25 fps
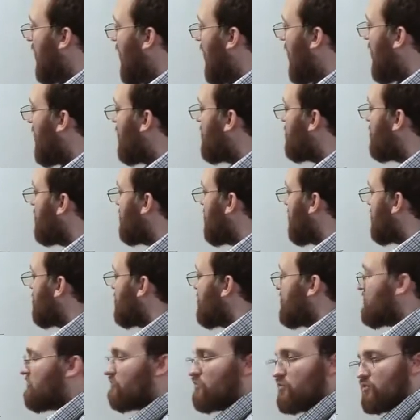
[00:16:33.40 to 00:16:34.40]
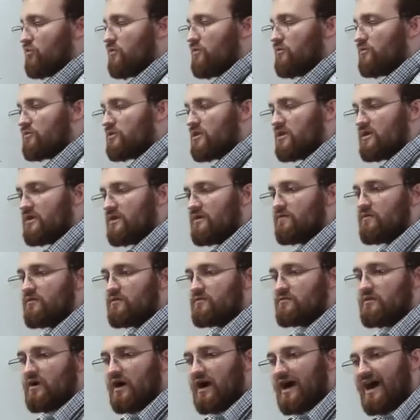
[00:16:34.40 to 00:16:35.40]
and that these proofs can give
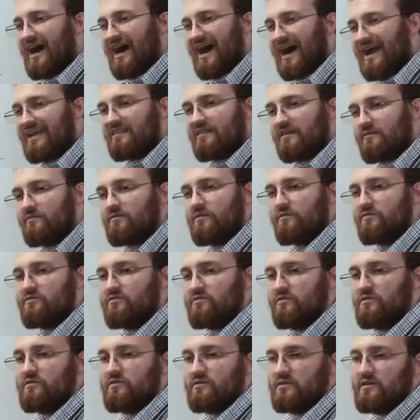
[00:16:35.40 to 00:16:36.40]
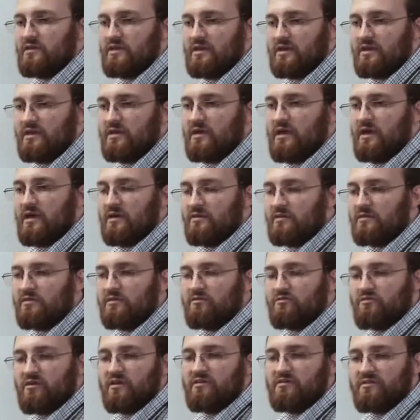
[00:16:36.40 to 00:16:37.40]
us a high level of certainty that
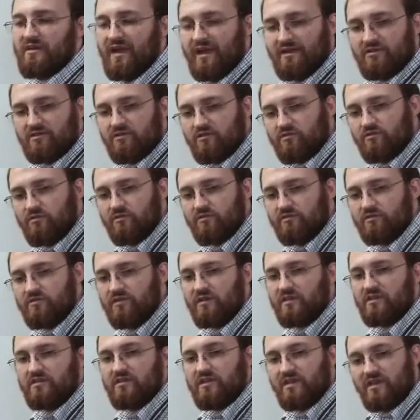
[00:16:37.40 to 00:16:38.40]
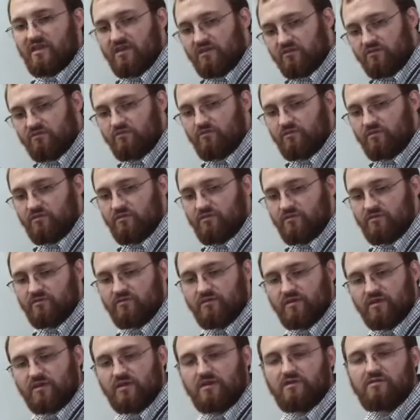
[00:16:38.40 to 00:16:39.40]
the transactions we're seeing, the history we're
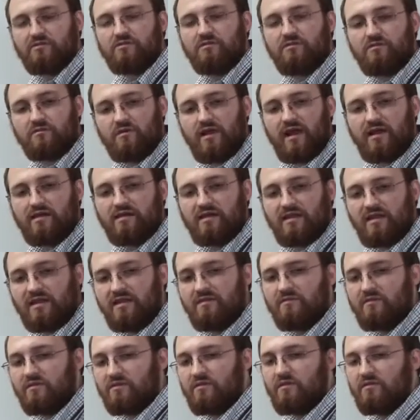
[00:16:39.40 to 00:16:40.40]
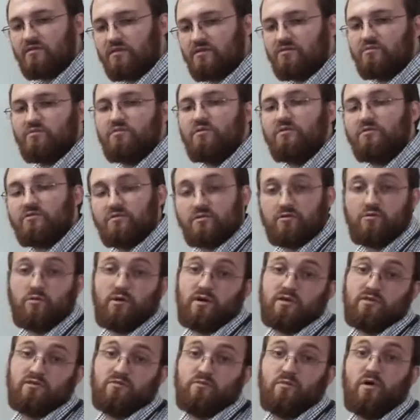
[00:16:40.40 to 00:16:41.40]
seeing is correct, even though these proofs are
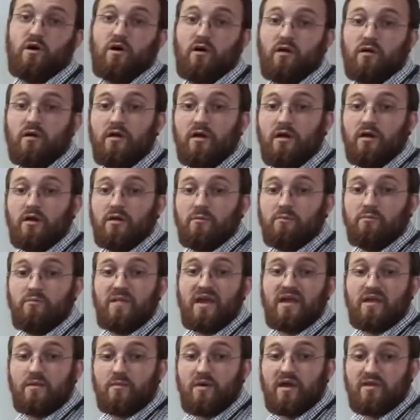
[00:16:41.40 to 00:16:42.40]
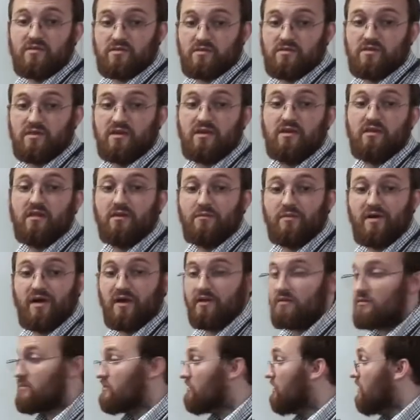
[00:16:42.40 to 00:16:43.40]
quite small, megabytes to
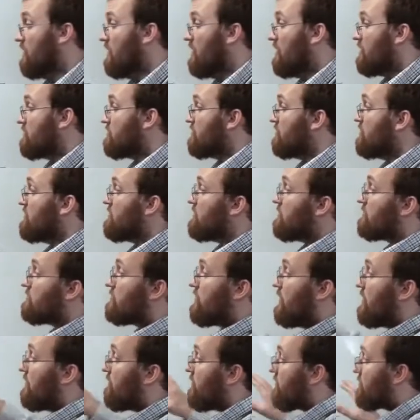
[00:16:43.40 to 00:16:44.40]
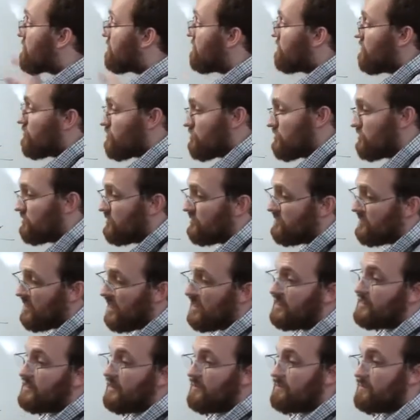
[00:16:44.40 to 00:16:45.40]
kilobytes. So this is kind of our solution to
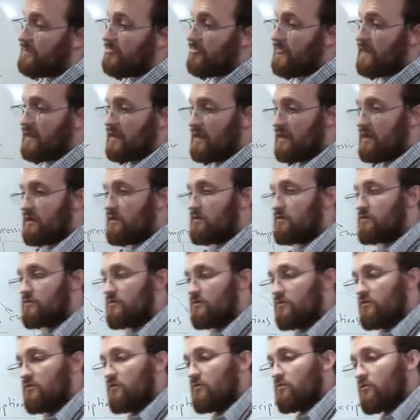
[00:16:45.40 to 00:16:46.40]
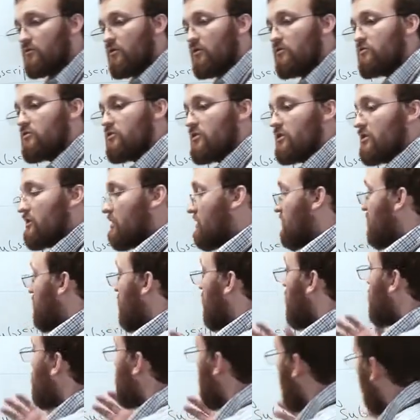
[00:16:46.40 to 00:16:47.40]
data, is to approach it in
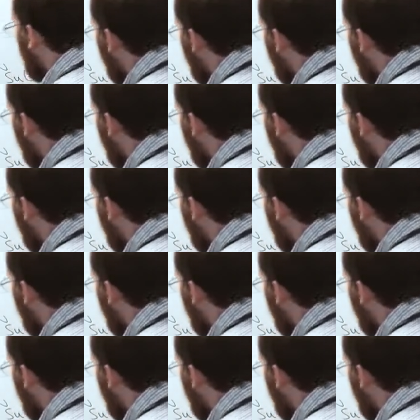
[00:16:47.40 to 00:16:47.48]
both a